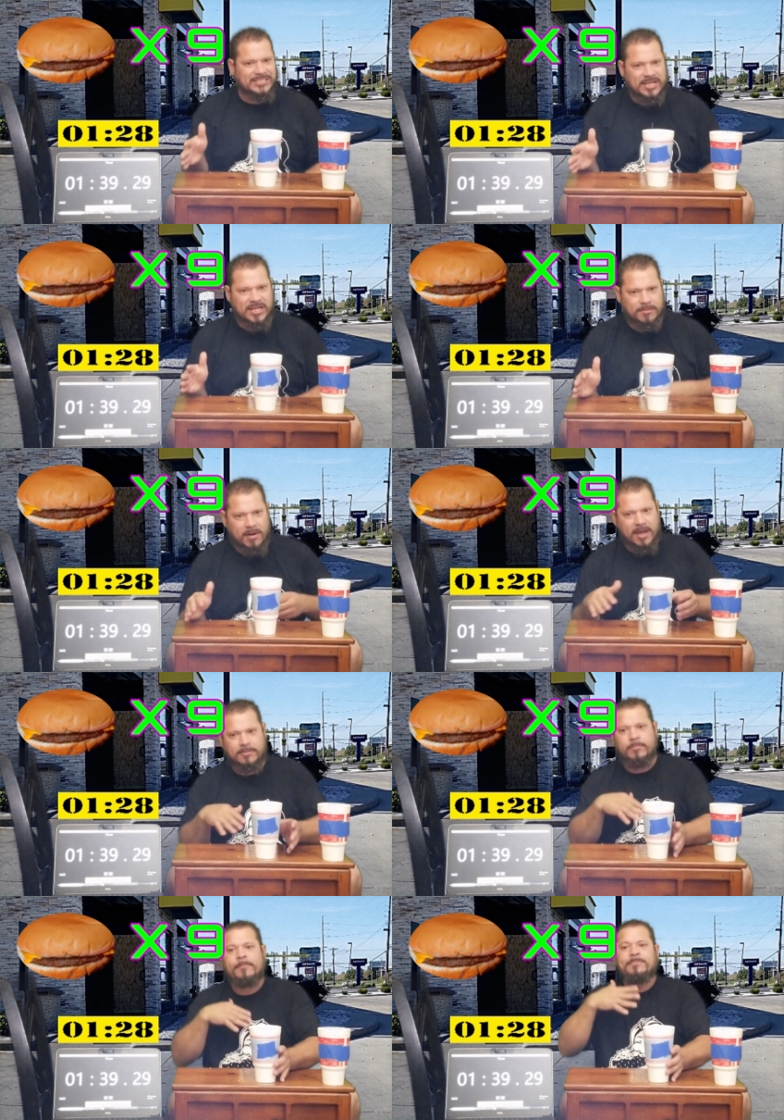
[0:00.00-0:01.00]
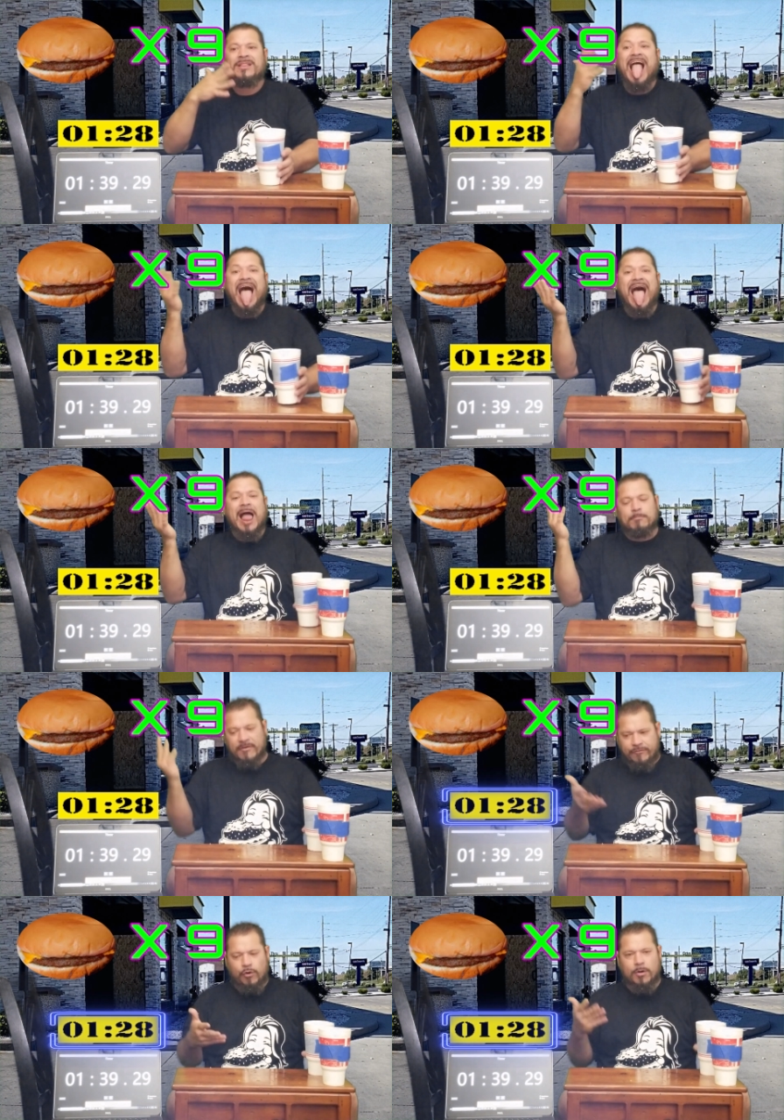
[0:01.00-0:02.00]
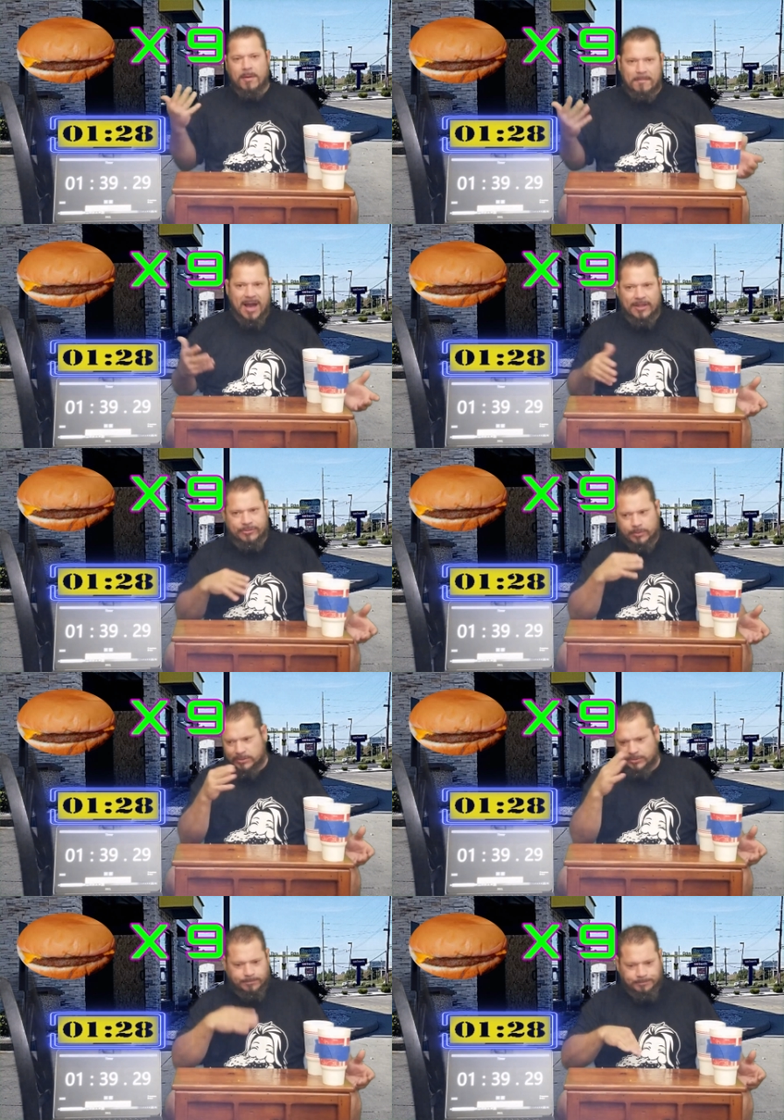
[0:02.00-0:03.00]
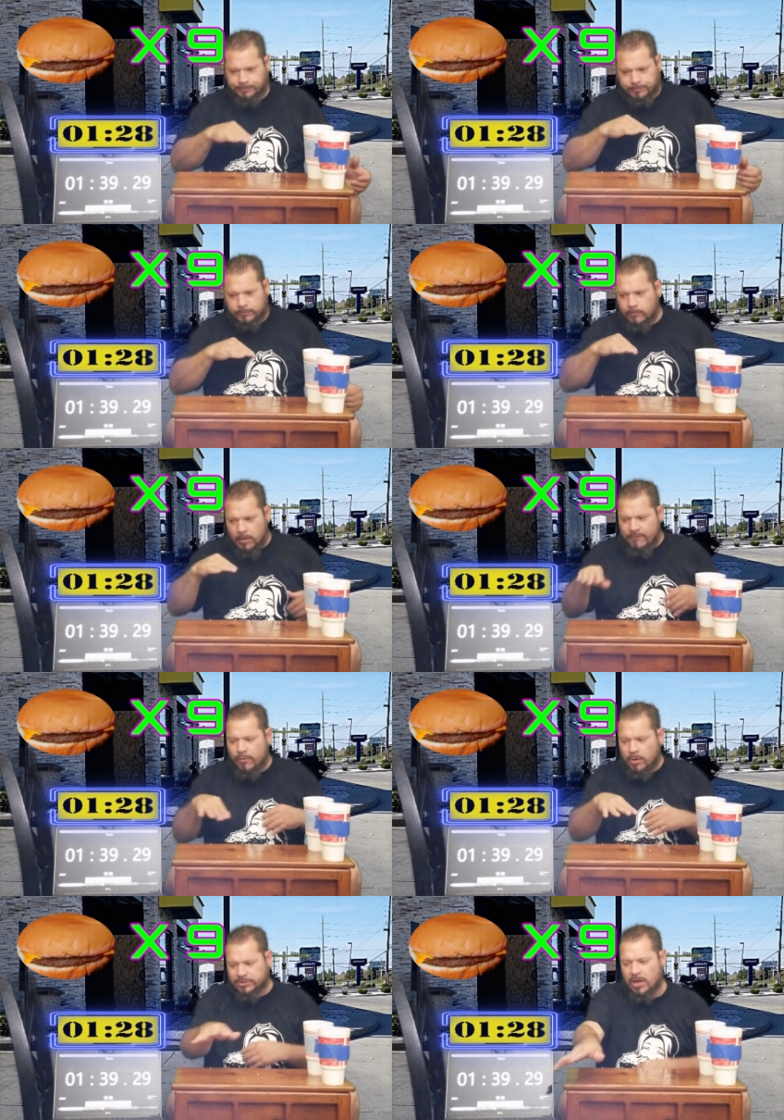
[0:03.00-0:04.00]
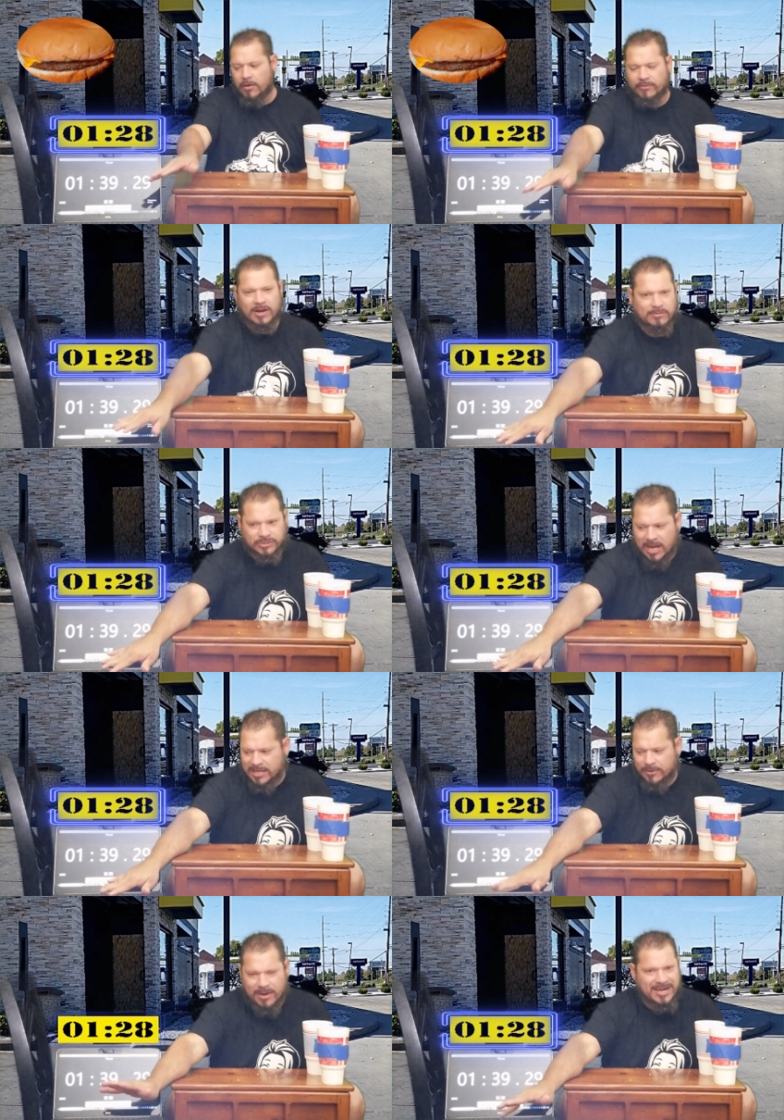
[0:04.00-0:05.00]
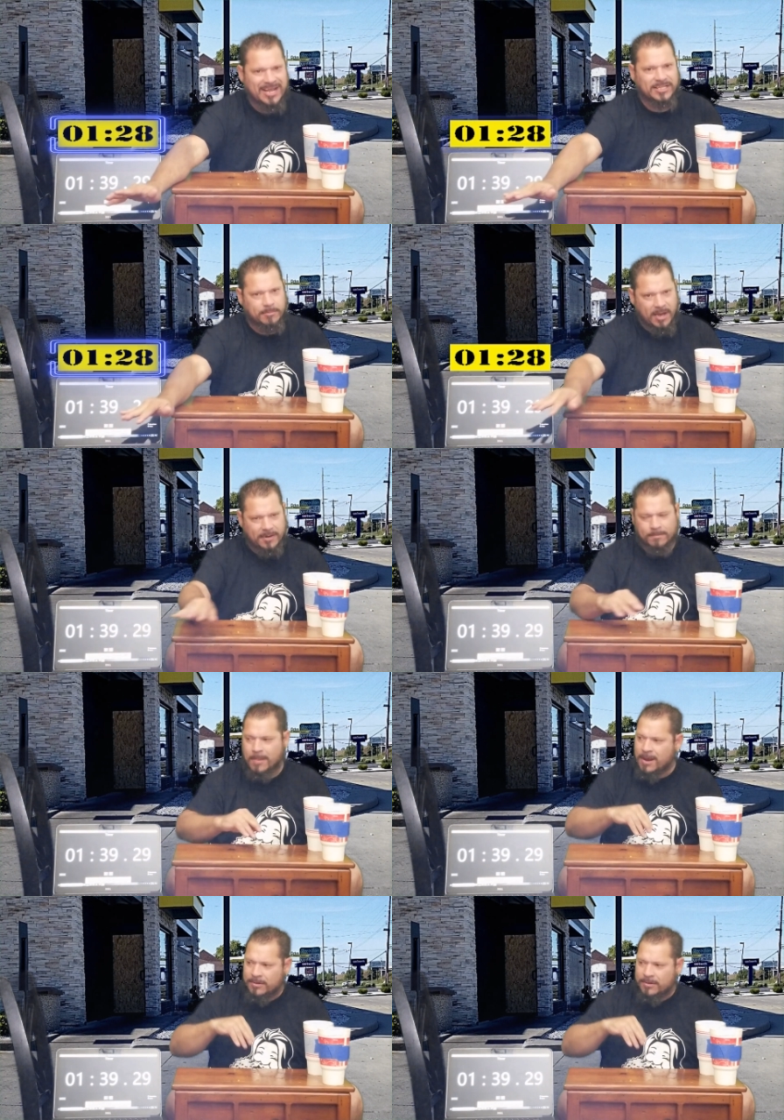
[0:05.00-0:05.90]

hit the button before my mouth was four was over. I was trying to get ready and I hit the button.